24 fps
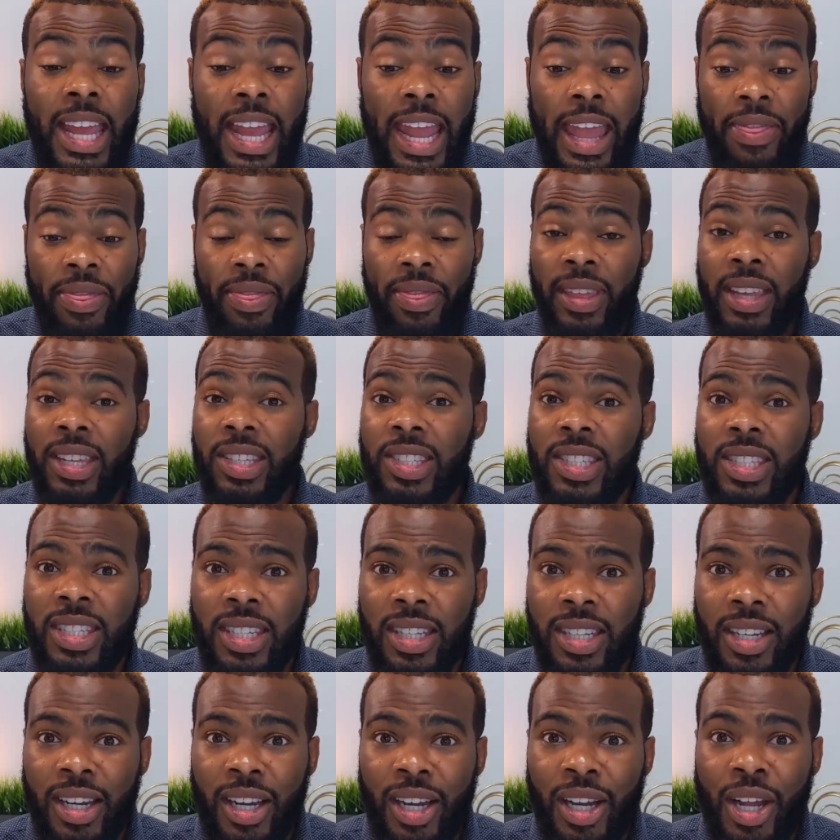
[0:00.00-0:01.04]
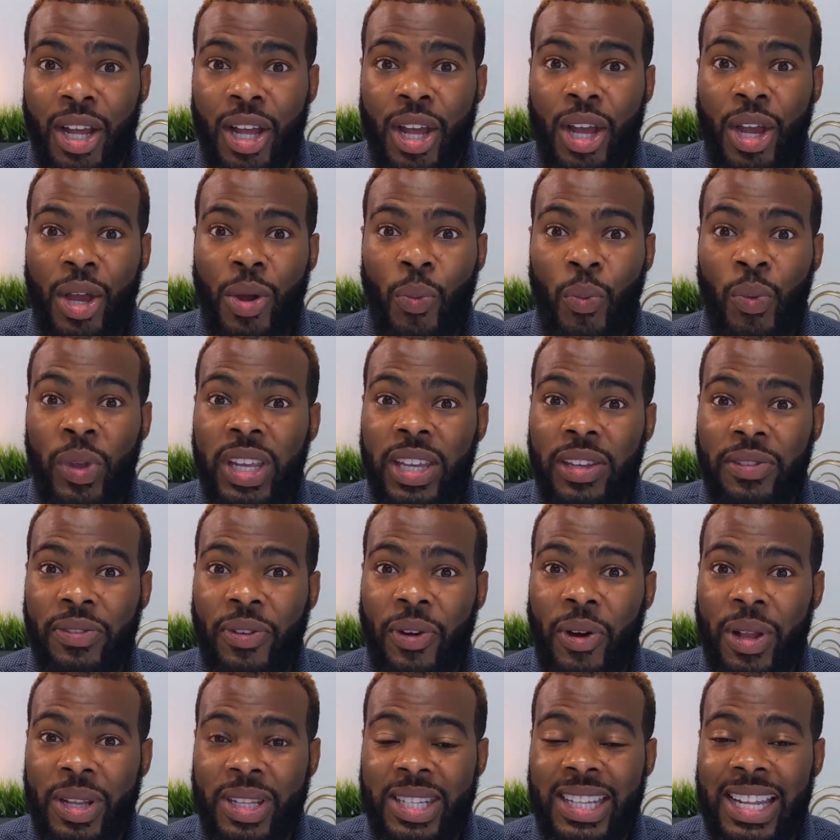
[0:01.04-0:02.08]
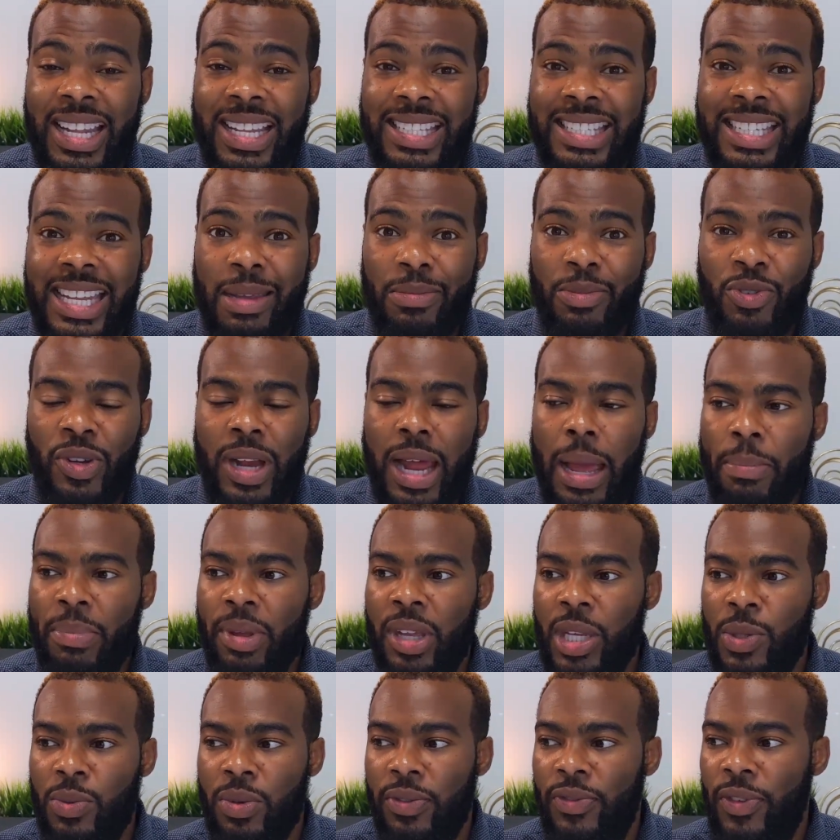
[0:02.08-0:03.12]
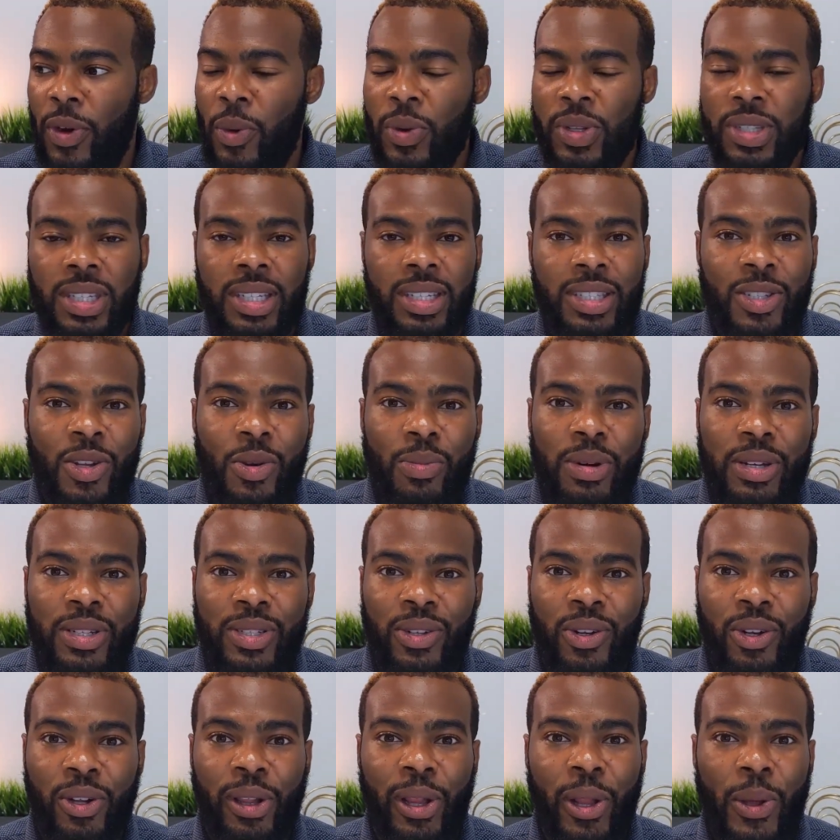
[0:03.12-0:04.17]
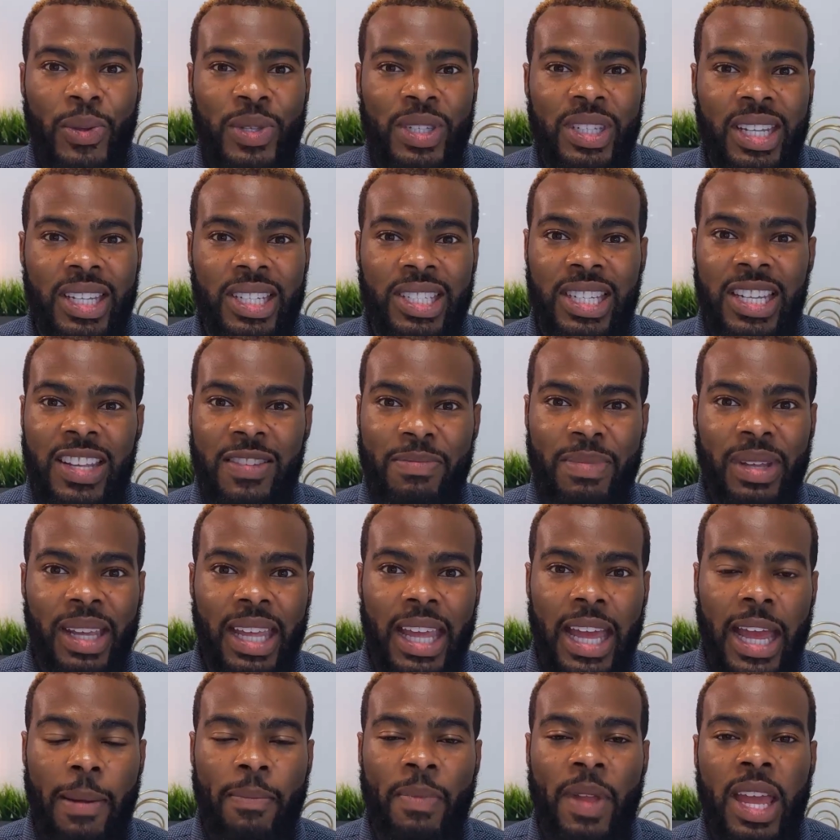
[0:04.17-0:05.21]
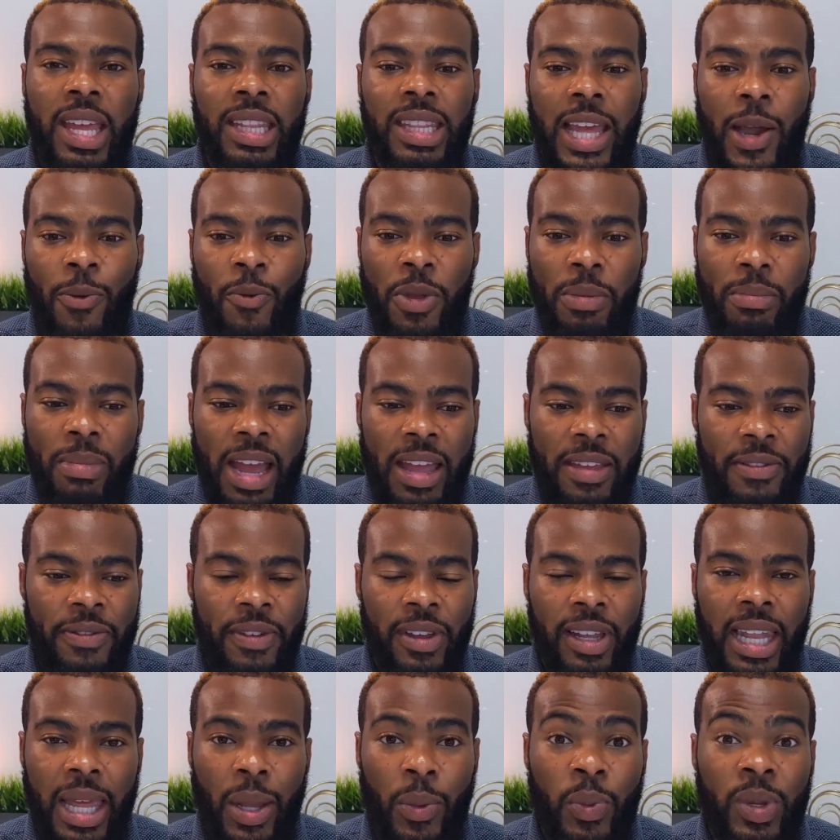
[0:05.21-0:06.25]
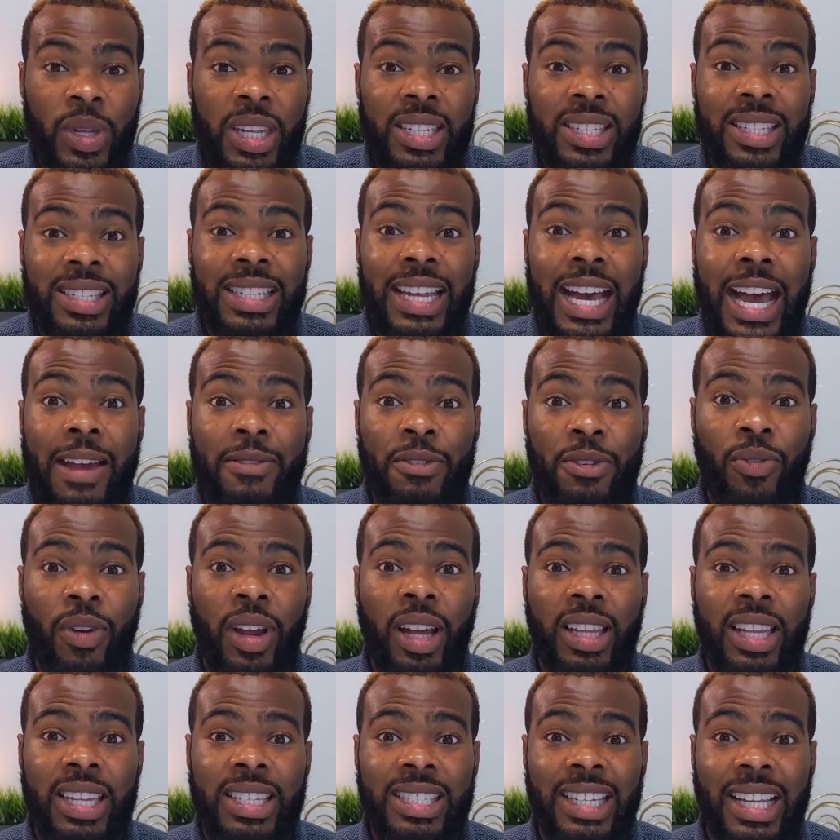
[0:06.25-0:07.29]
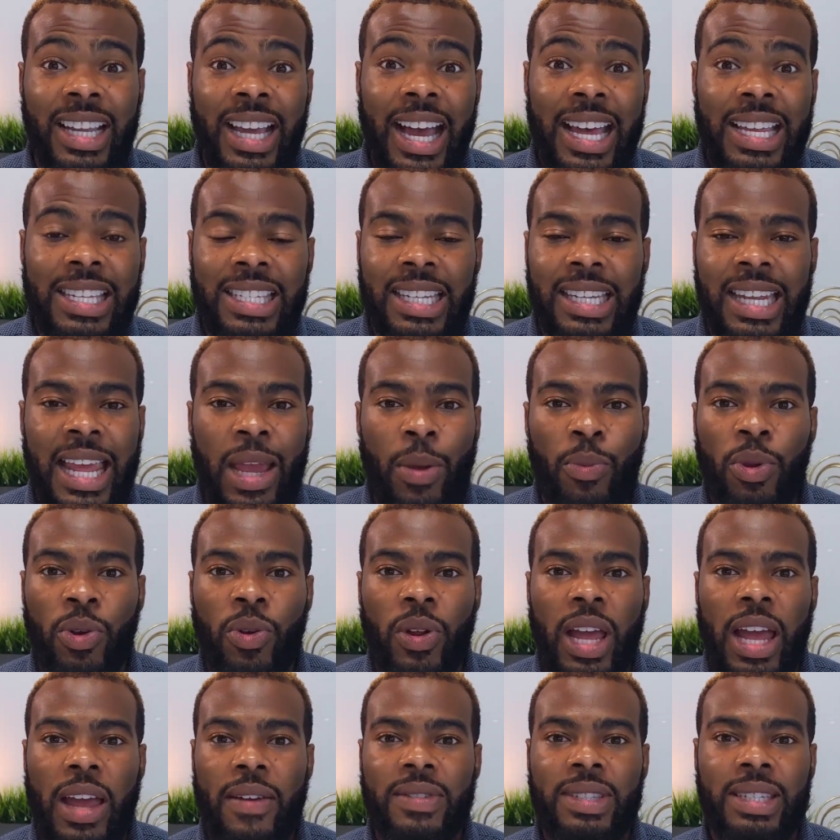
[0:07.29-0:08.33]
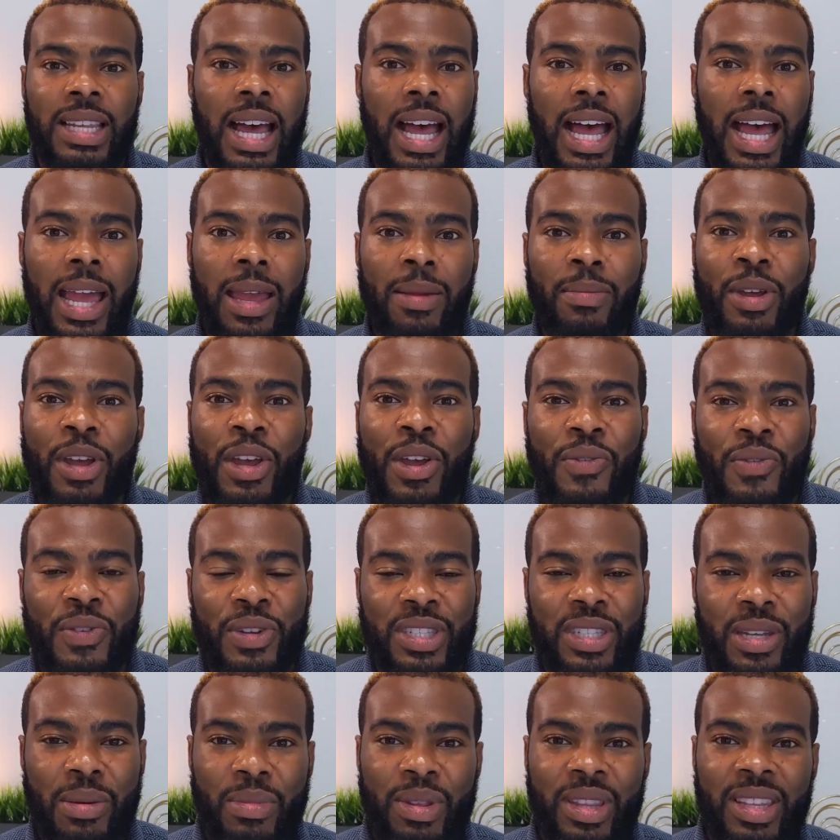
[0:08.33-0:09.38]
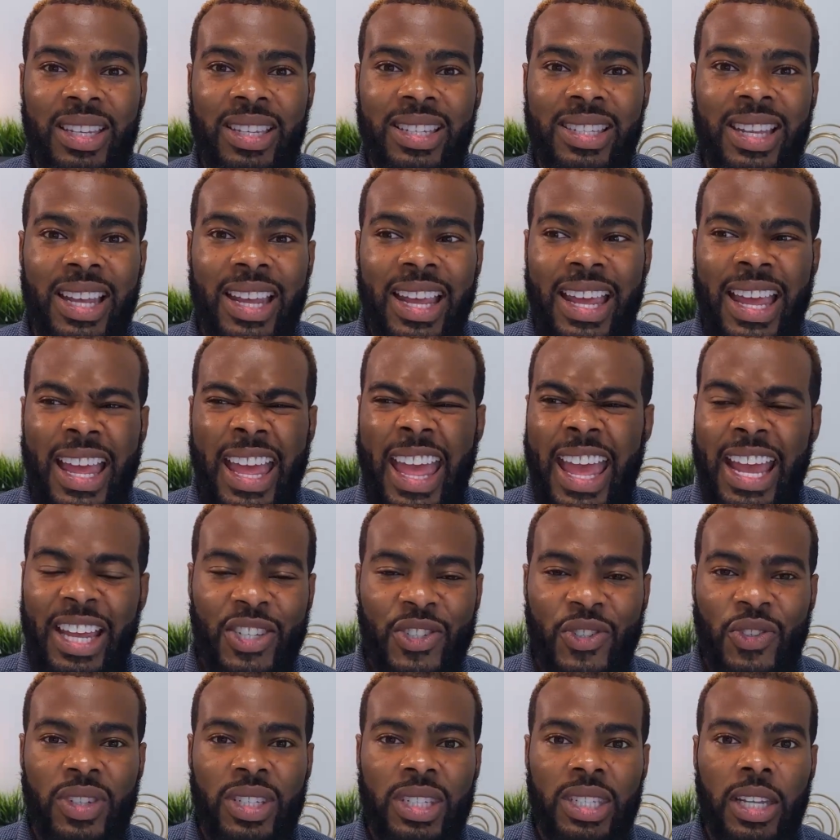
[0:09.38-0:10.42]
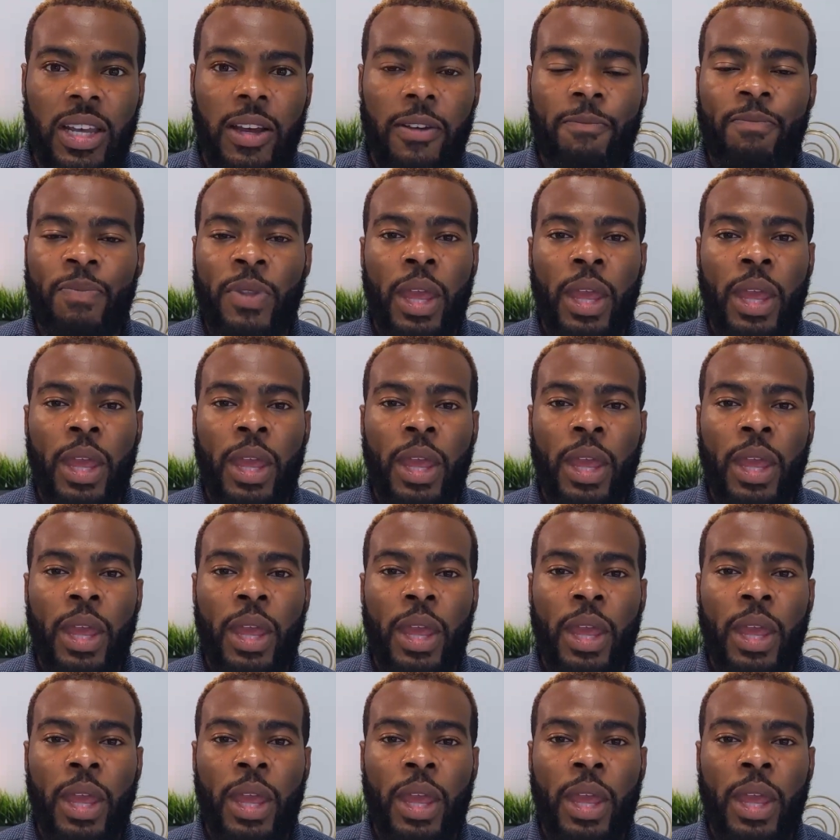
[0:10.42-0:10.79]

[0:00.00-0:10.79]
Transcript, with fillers: And this year, we could fall into that same trap because we're focusing so much on closing the achievement gap that we might feel like we need to dive directly into content and we don't have time for some of this extra stuff.